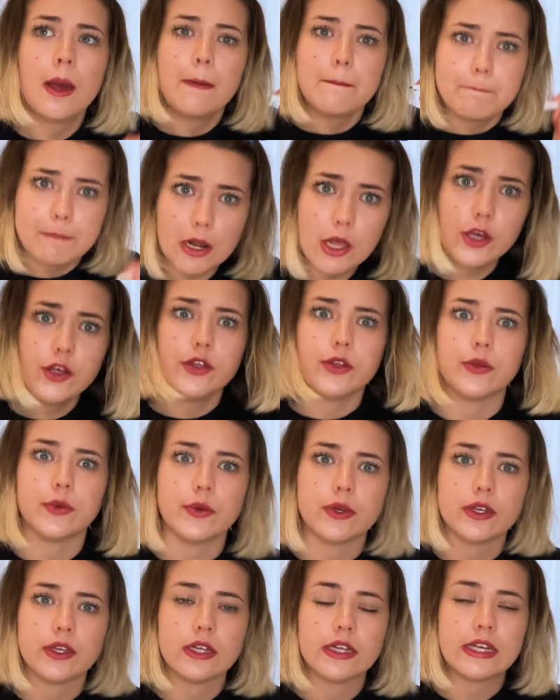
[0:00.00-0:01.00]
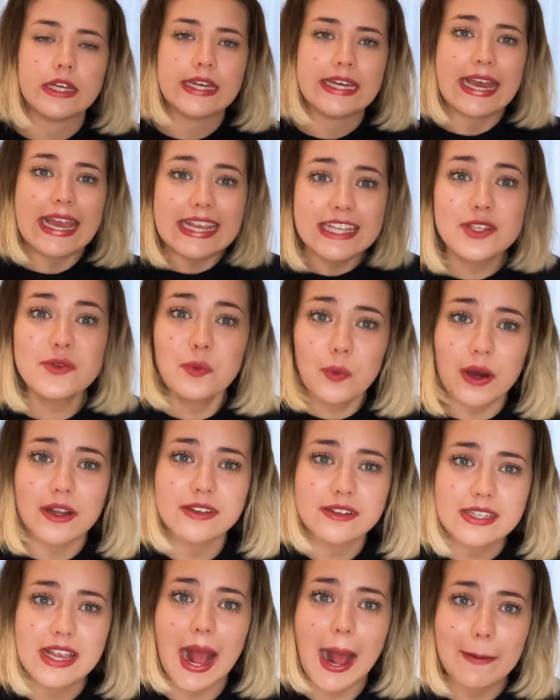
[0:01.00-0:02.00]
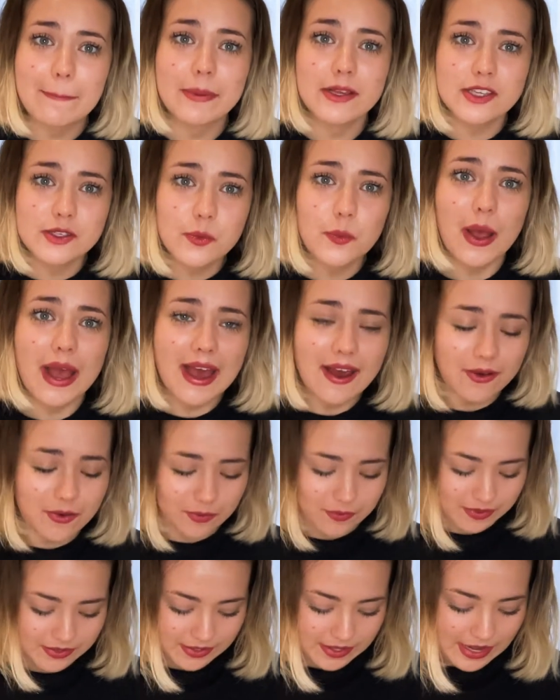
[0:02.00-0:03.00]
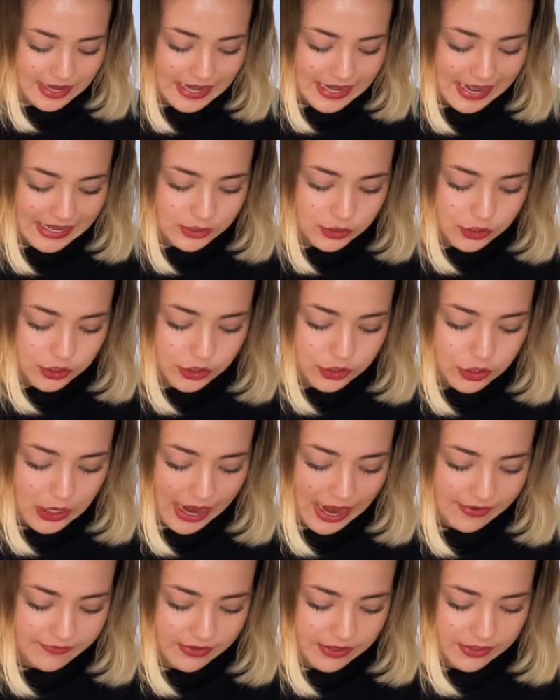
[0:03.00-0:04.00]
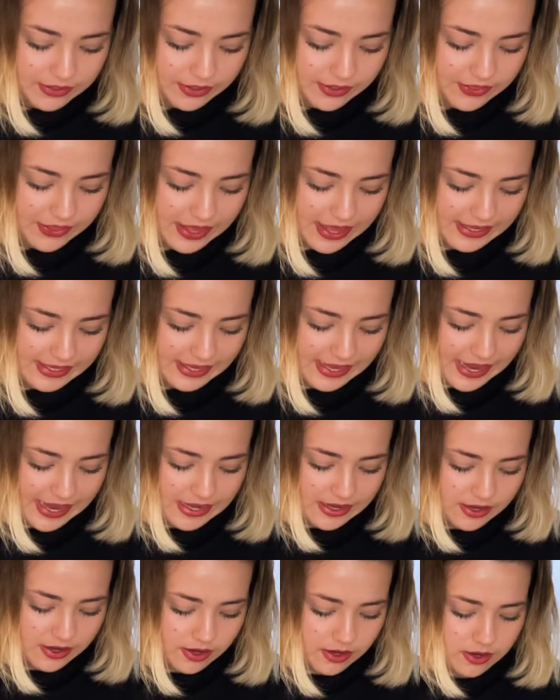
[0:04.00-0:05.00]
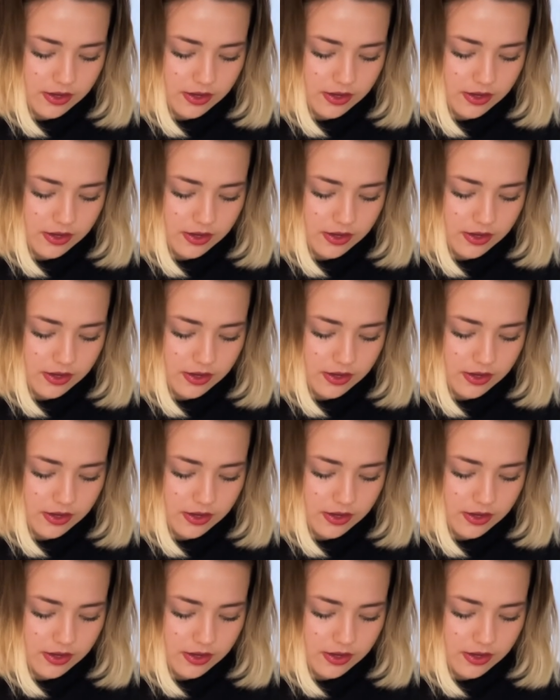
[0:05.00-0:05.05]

Blue! It's one tap as well. Let's have a look at that again.